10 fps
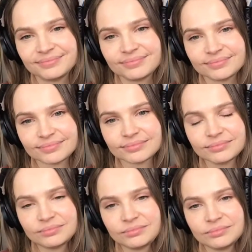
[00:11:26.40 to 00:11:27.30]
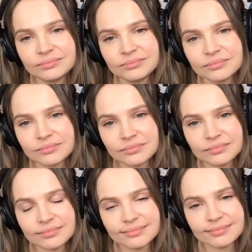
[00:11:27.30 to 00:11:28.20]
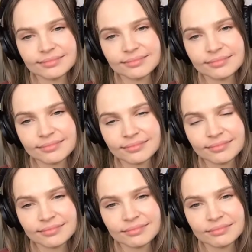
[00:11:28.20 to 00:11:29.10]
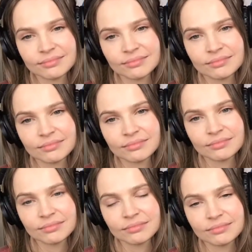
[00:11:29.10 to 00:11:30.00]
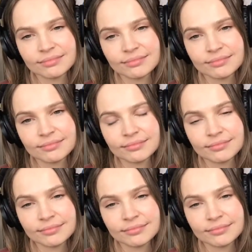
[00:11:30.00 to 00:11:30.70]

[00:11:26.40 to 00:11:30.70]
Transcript: (silent)